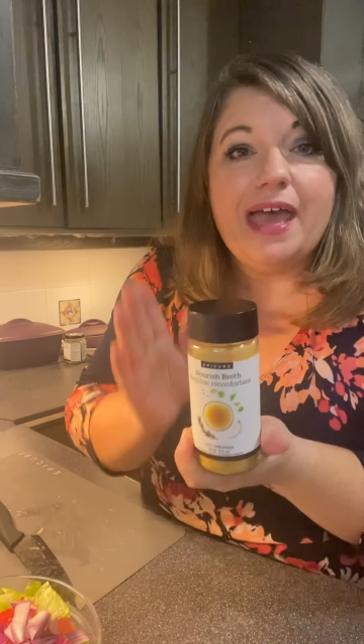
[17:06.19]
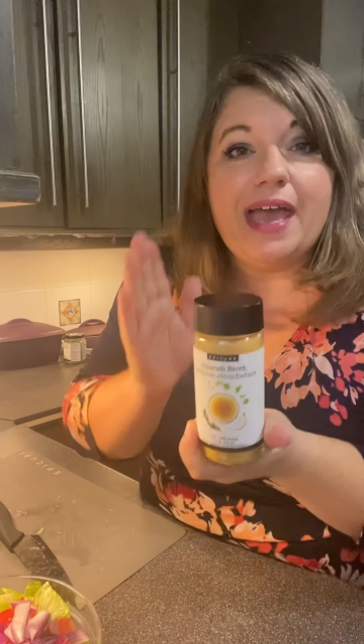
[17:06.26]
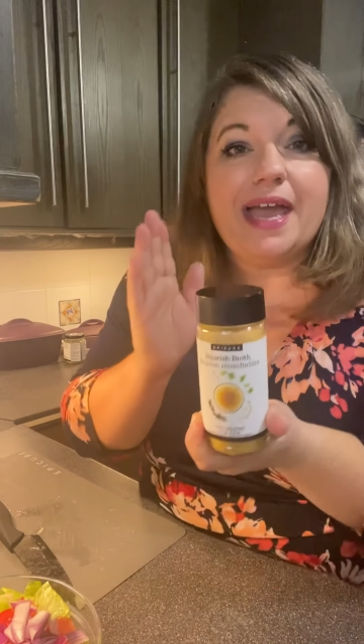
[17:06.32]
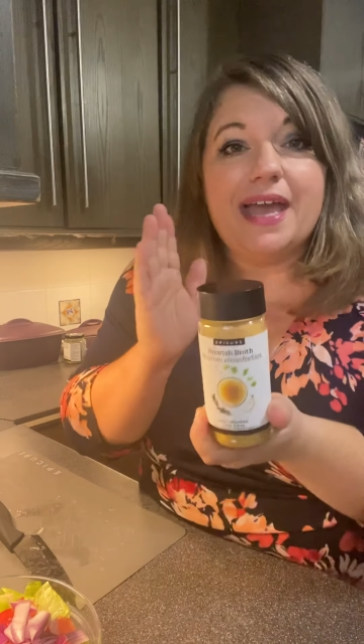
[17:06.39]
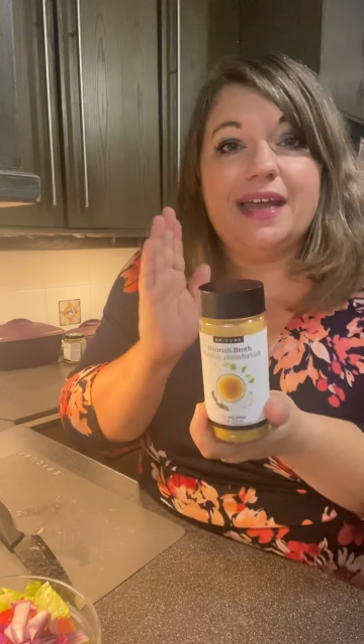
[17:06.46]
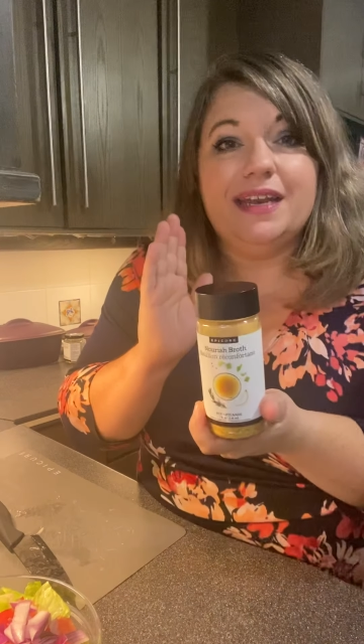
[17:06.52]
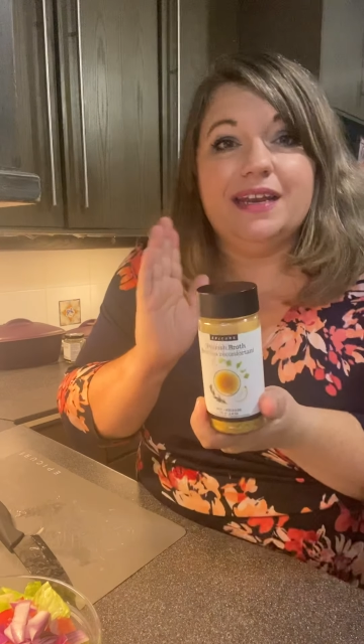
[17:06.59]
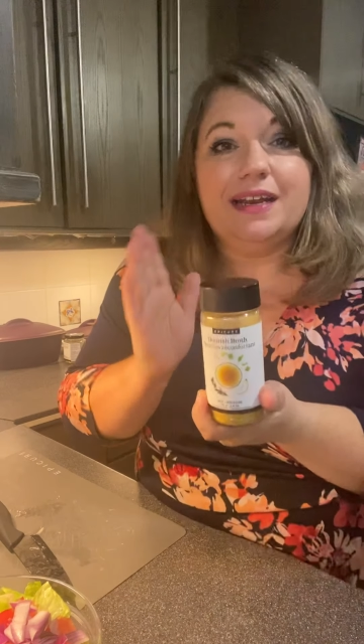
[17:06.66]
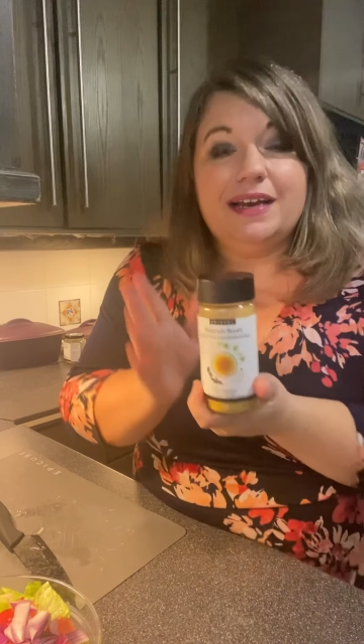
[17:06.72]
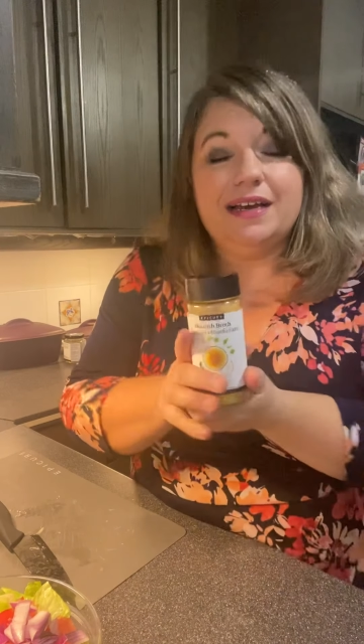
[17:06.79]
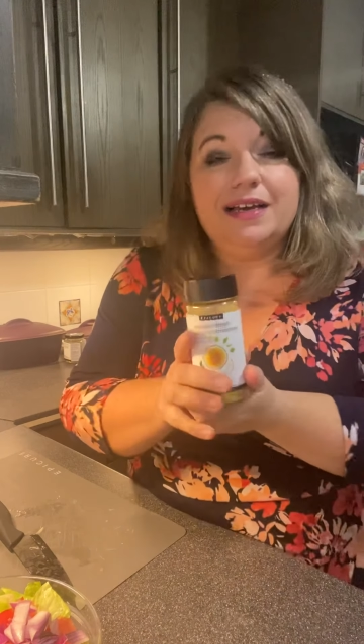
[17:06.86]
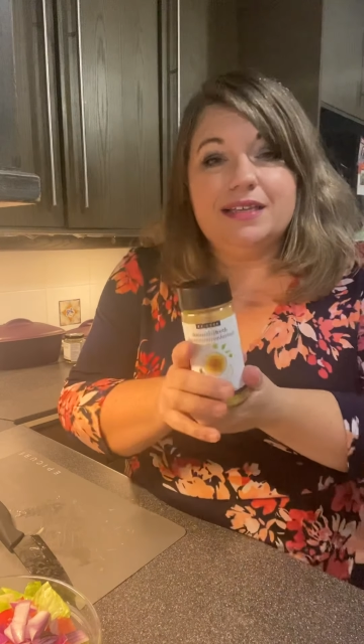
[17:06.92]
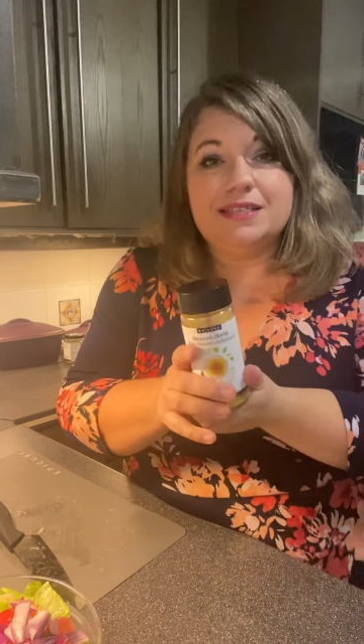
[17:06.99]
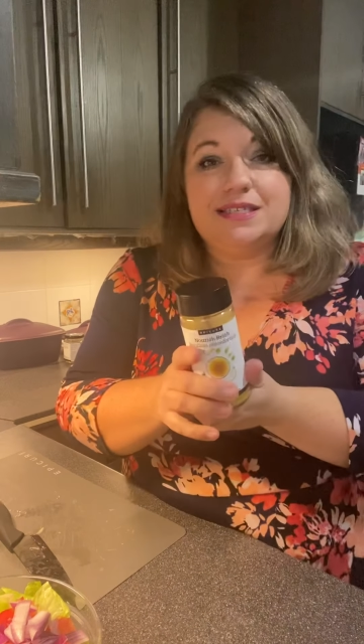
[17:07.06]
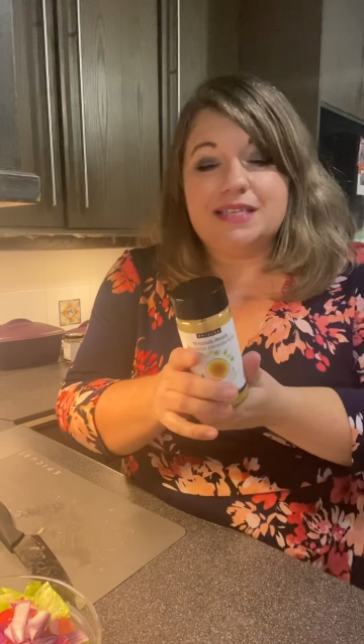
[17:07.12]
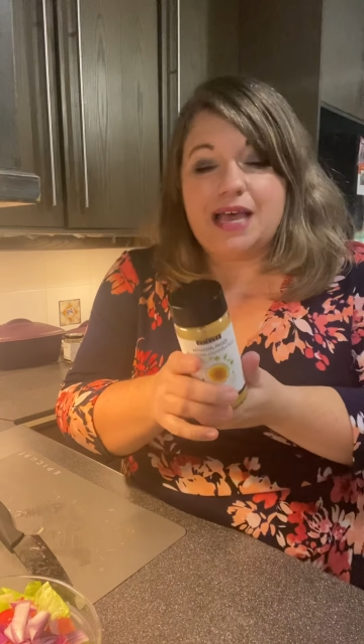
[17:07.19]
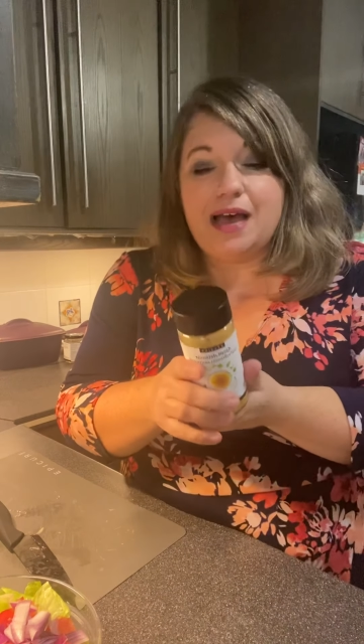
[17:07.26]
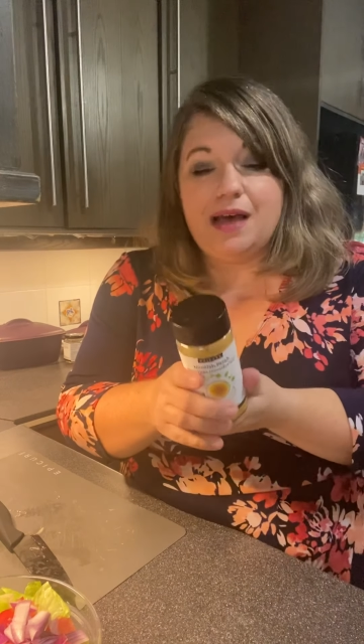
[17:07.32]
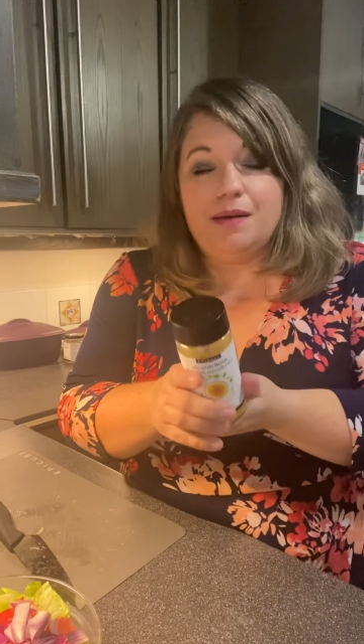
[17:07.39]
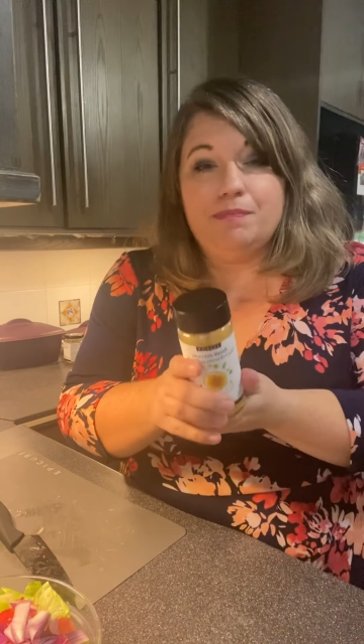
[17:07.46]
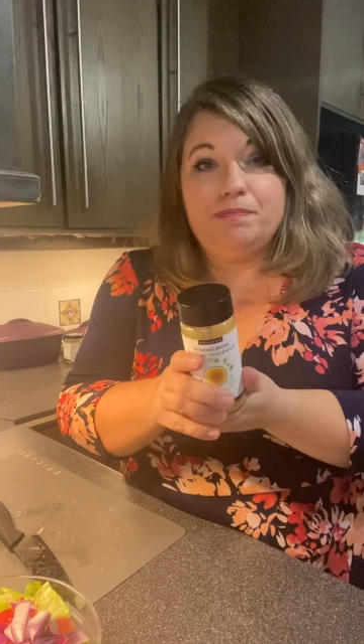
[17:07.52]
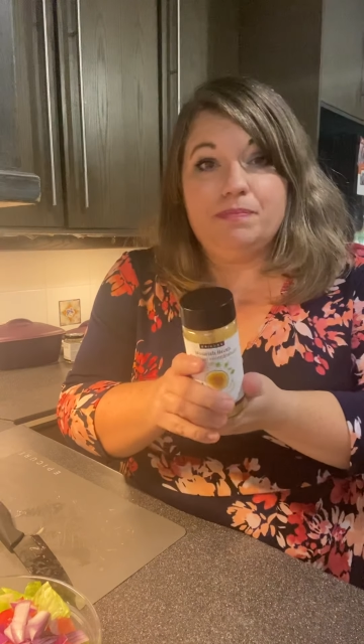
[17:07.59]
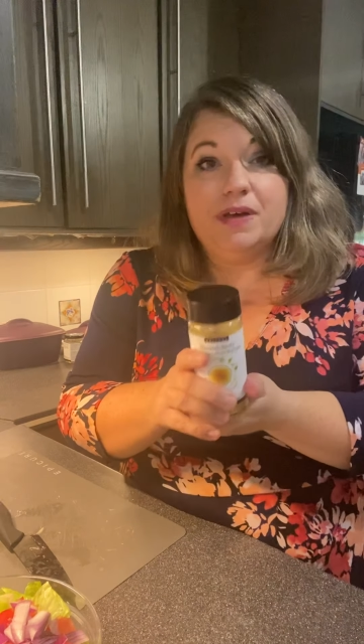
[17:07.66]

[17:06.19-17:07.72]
and it has a